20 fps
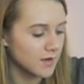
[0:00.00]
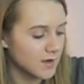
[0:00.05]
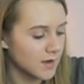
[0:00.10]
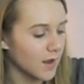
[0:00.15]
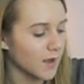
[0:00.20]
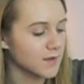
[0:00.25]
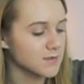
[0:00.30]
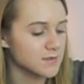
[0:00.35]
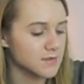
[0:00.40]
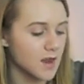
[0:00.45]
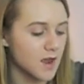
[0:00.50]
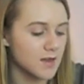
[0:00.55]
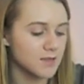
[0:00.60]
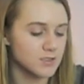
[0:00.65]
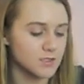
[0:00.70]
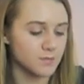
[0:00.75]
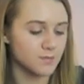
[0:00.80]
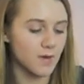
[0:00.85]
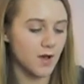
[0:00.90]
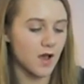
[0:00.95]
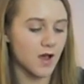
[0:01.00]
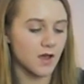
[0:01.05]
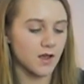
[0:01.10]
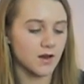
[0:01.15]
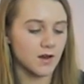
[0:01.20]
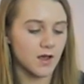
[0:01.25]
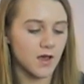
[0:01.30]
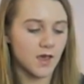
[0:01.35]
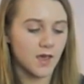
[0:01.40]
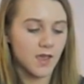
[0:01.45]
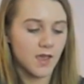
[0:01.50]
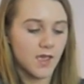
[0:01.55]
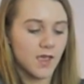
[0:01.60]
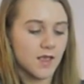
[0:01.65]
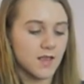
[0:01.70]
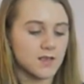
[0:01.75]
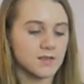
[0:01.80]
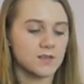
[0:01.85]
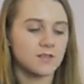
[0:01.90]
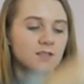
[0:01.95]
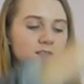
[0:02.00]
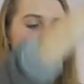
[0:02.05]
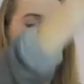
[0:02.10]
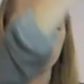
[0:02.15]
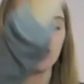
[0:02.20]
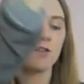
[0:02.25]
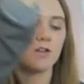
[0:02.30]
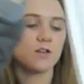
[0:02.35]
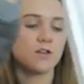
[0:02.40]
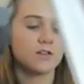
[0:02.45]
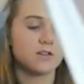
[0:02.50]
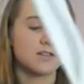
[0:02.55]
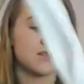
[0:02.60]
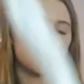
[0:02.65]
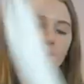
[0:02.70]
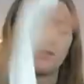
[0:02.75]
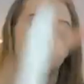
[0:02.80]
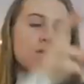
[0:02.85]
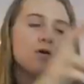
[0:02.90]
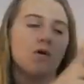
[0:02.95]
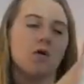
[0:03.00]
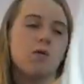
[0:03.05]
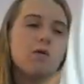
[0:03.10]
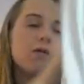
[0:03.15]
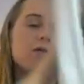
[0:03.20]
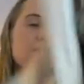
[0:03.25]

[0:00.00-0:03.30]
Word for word: Next, I just bought a cute little simple